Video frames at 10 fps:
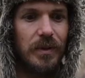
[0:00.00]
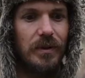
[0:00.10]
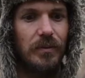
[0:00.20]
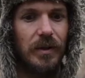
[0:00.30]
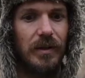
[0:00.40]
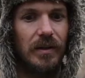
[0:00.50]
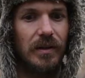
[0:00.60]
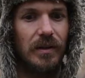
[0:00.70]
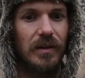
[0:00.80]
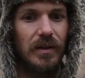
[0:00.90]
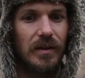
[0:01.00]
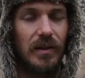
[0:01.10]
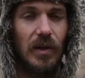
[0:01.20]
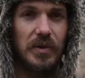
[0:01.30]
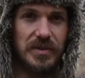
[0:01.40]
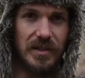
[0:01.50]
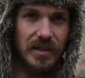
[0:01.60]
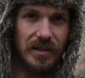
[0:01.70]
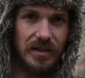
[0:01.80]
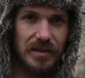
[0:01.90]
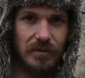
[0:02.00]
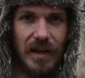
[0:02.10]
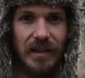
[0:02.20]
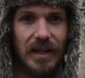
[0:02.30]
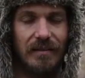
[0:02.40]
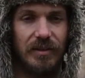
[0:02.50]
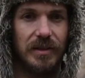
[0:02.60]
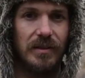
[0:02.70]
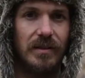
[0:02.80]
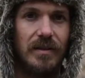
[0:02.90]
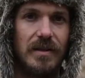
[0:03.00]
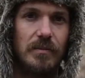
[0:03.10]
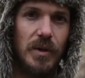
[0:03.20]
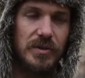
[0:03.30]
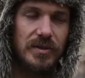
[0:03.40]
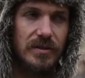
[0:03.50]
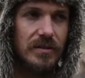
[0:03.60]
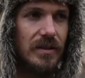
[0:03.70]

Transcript: but we are closer to right livelihood than most.